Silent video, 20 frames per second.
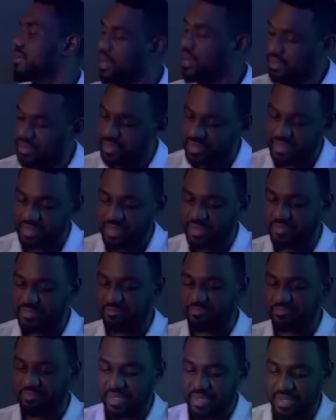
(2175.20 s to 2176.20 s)
Well, it's
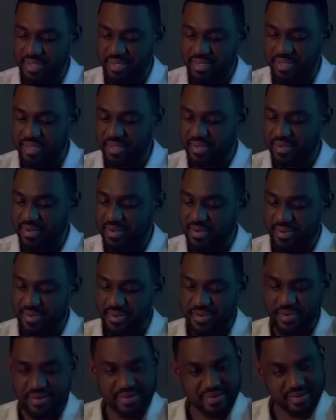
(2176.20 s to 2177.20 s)
been
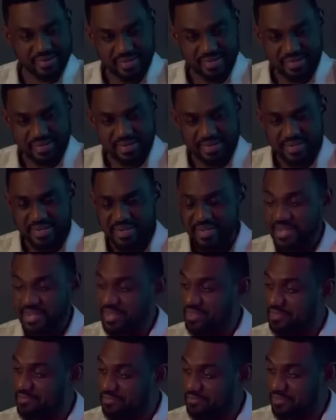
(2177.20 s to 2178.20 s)
a
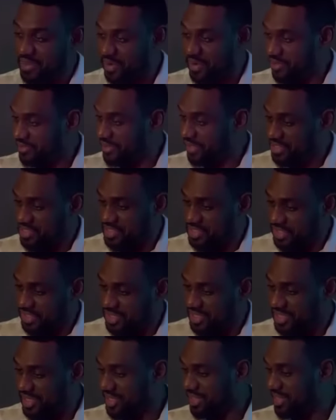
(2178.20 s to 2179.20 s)
bit of
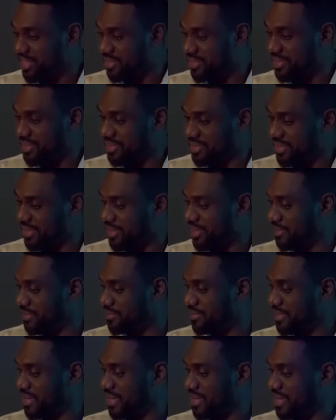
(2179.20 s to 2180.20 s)
adjusting here and
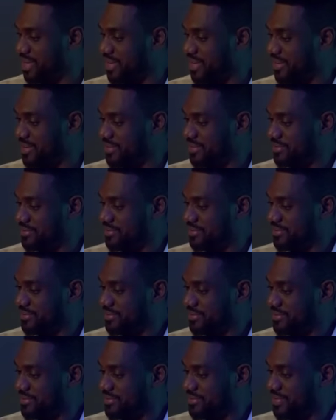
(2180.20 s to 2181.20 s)
there, but
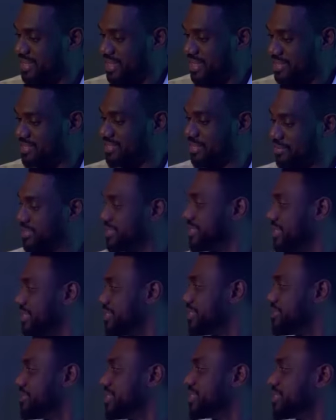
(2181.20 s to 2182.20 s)
something
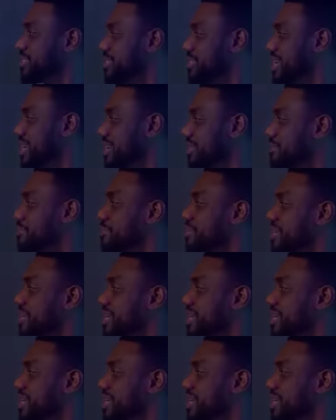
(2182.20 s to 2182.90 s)
tells me it's going to end